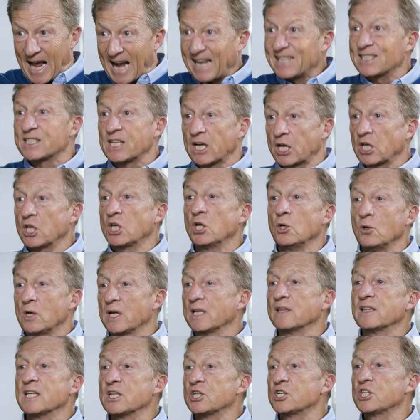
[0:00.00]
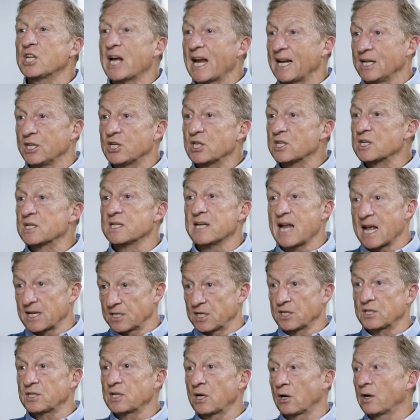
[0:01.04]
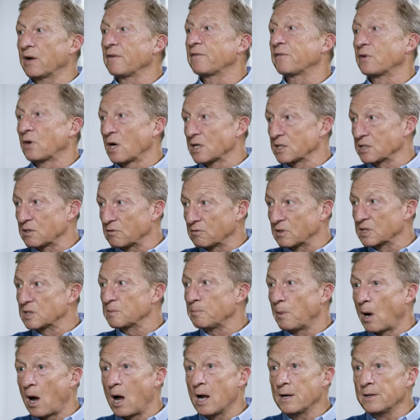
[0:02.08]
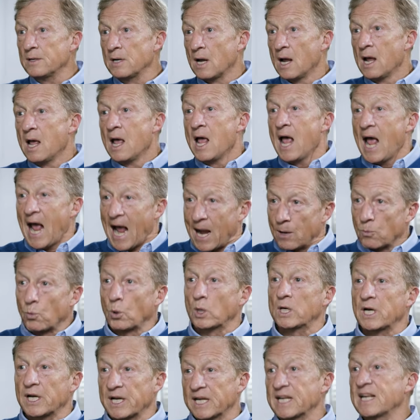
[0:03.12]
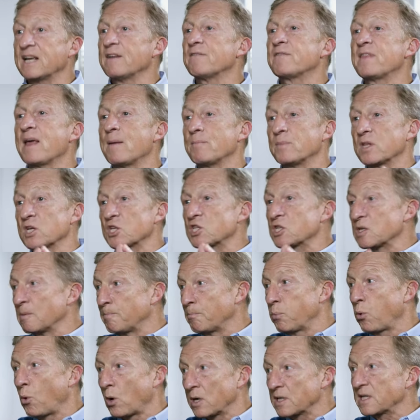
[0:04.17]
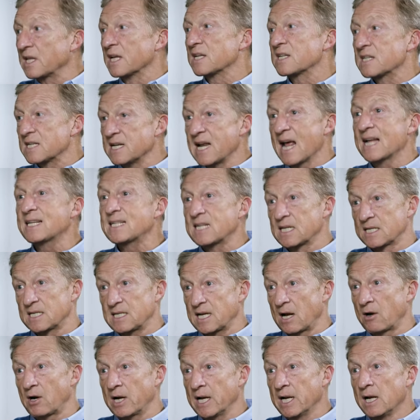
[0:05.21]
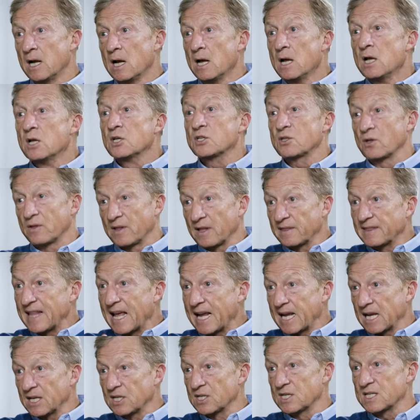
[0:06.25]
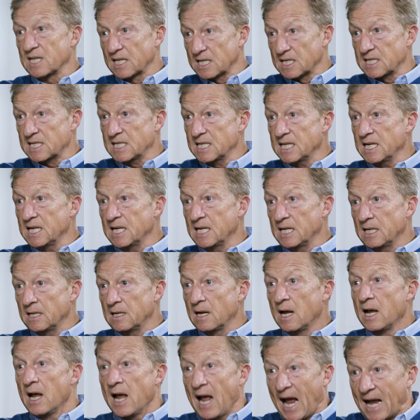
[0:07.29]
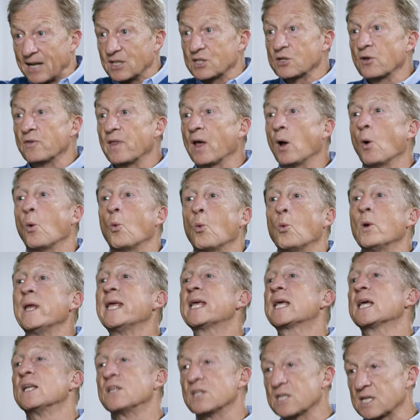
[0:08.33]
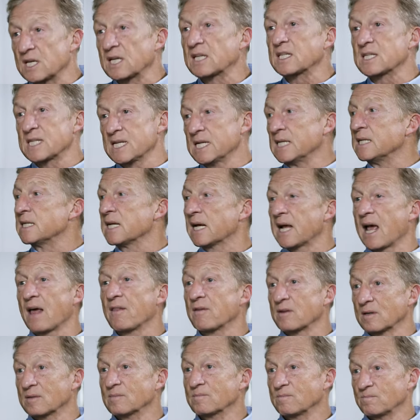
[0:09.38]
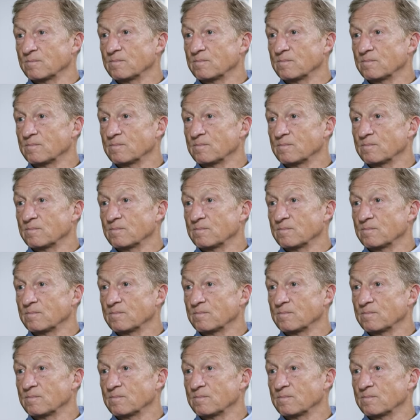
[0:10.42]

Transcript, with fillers: executing the changes necessary for us to respond. And we're going to give them the support that's necessary so that they can succeed and so that we can succeed together.